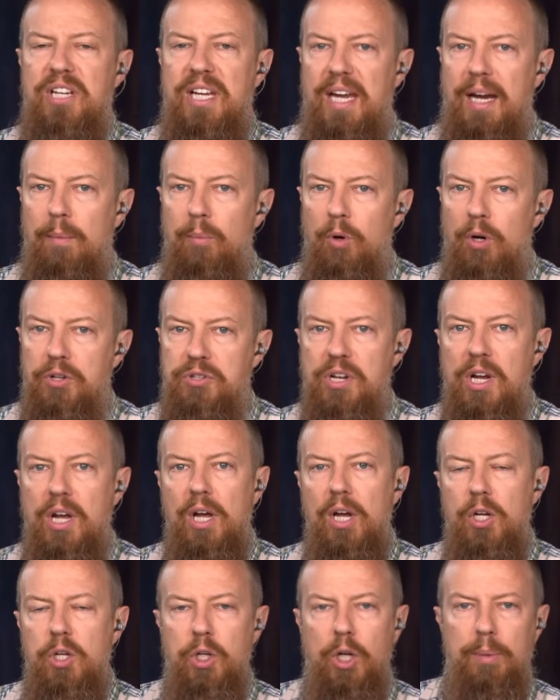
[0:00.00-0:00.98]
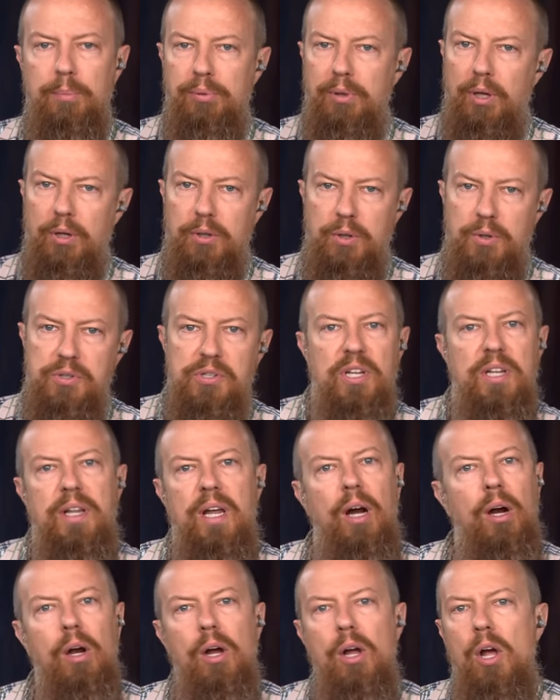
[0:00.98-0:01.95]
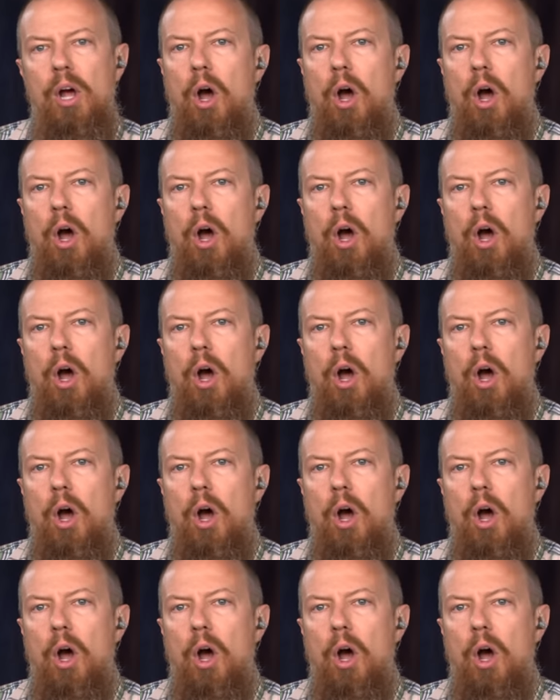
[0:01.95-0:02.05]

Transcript: cameras, you can plug those in there.